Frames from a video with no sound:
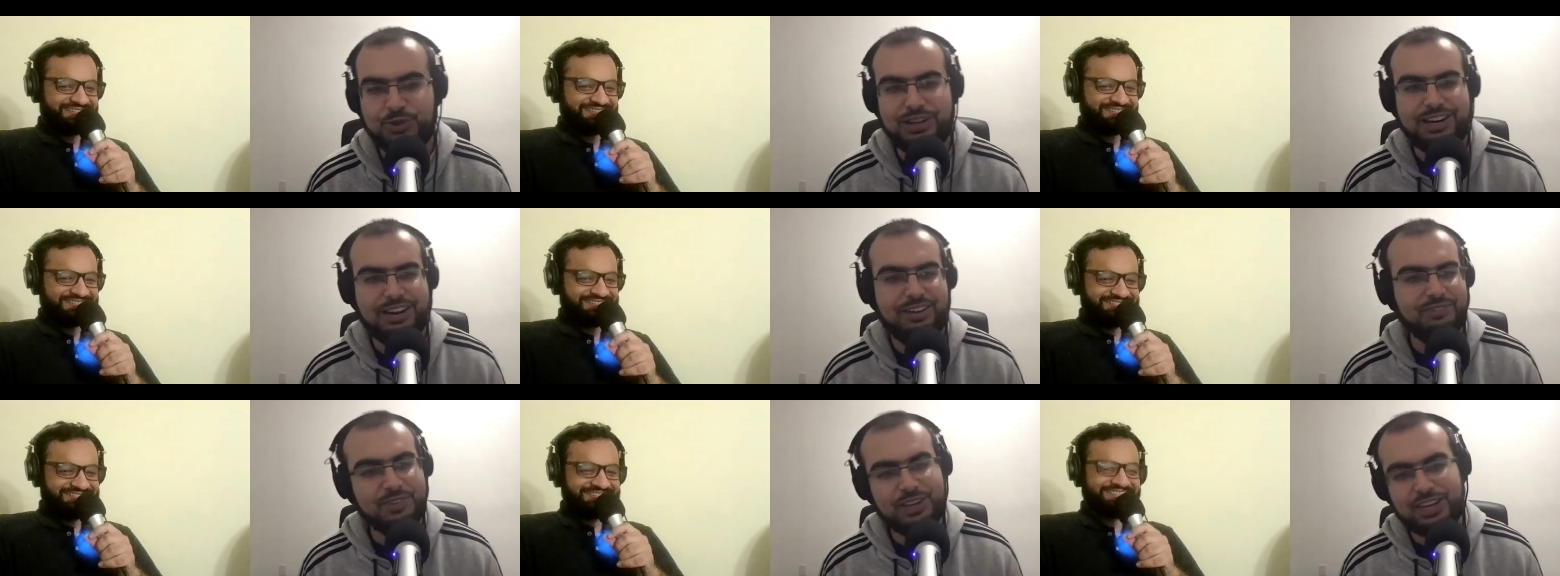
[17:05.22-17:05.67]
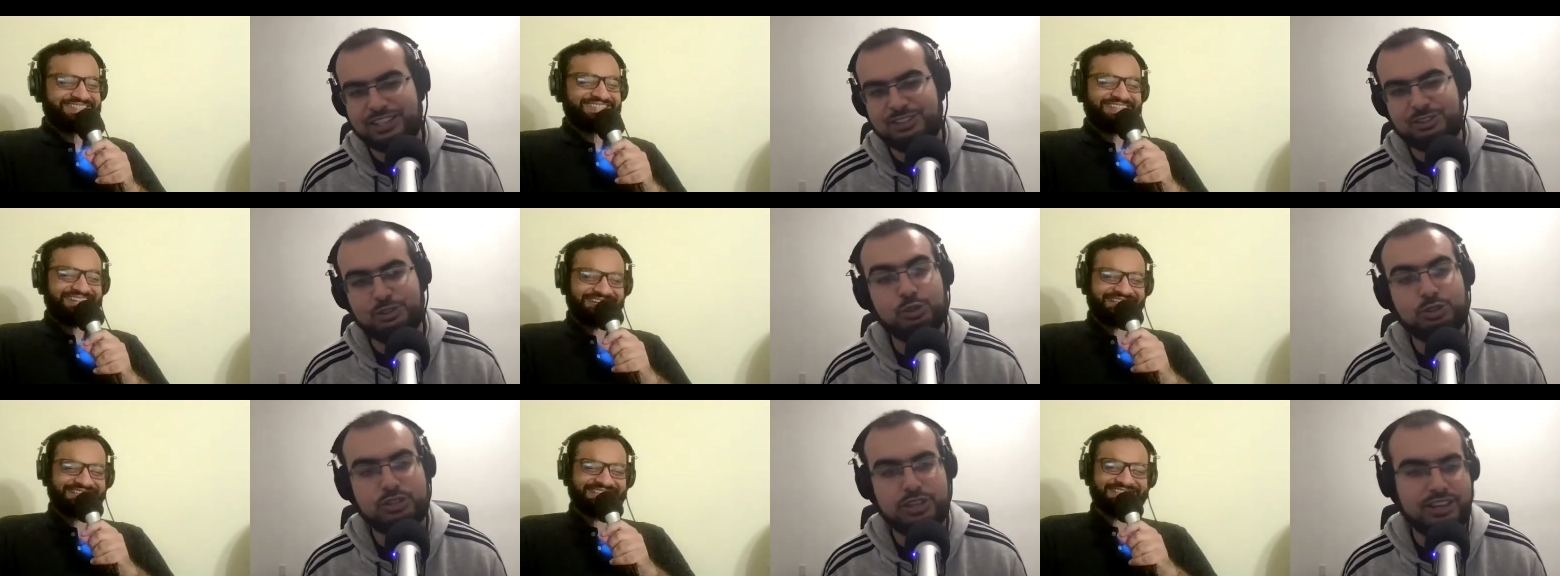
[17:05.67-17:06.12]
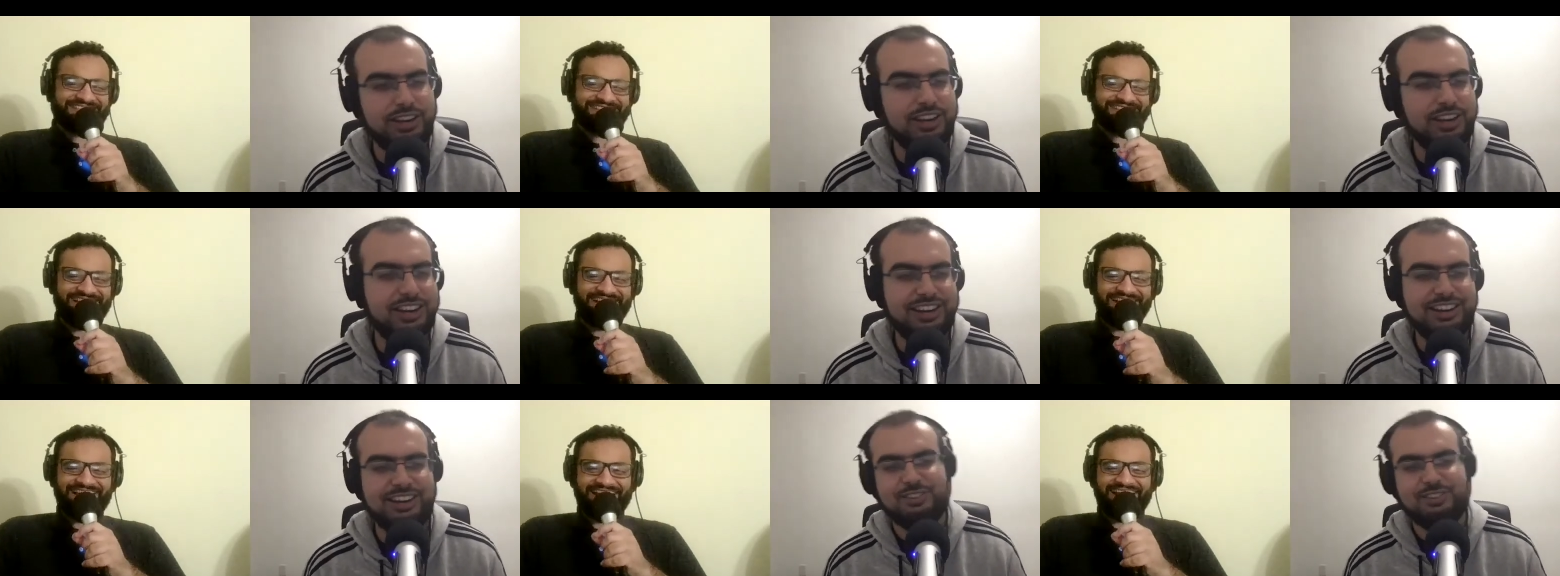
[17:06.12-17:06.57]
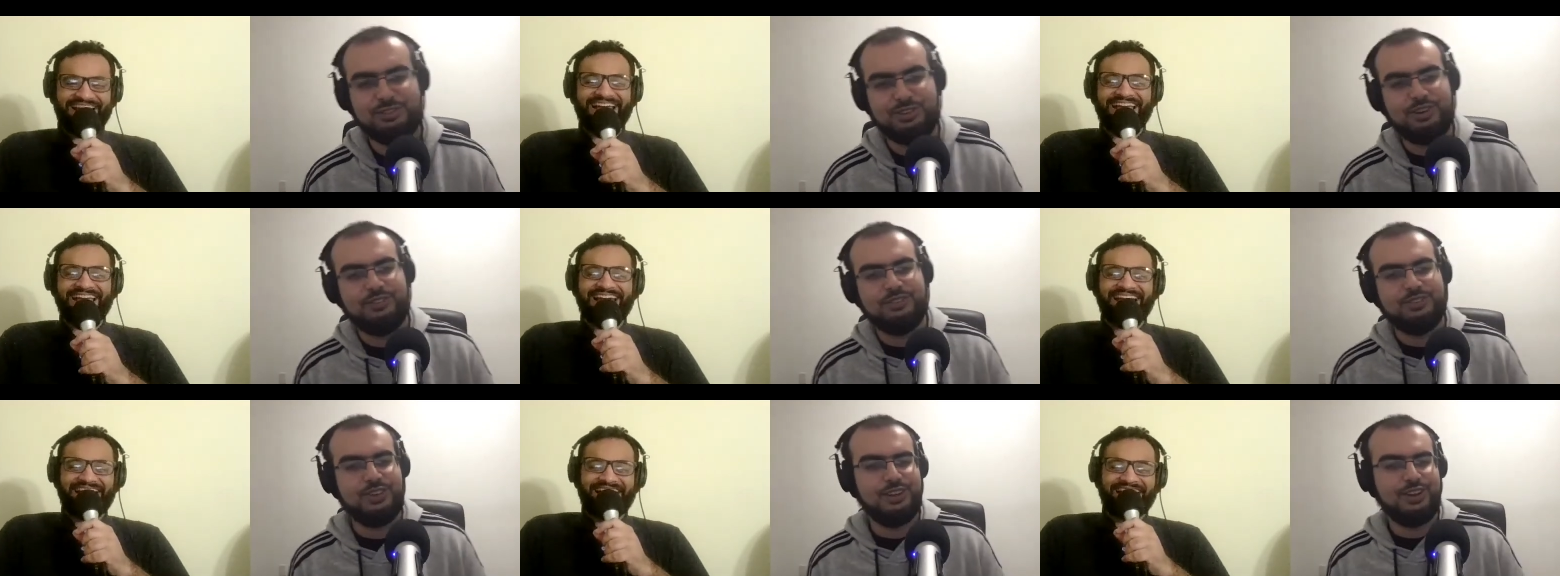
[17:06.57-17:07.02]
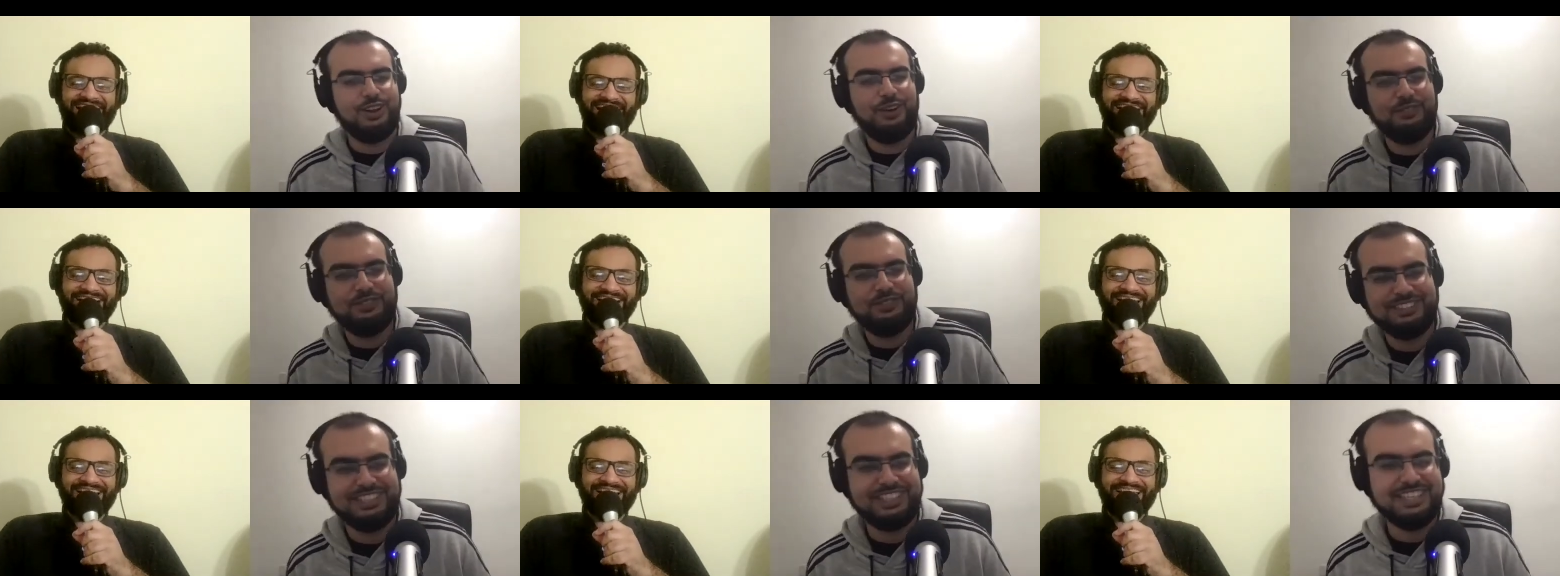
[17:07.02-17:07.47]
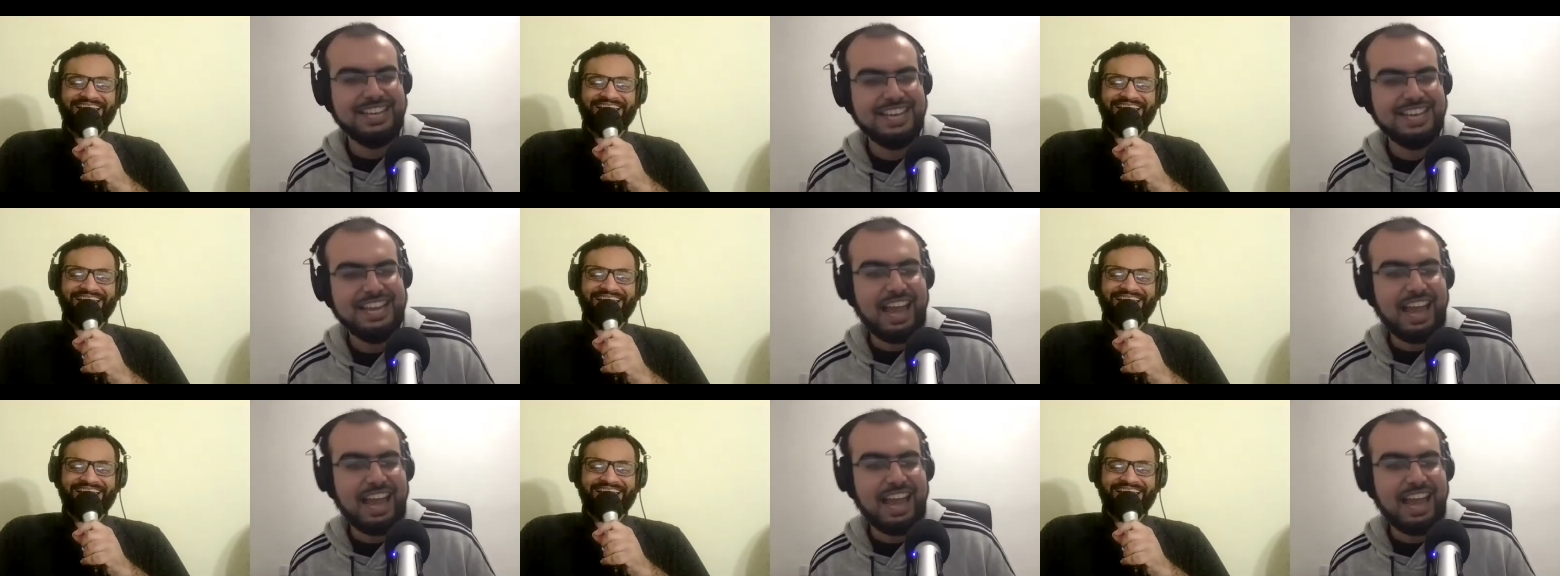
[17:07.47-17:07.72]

Speaker 1: Uh, because you said England, so I'm going opposite.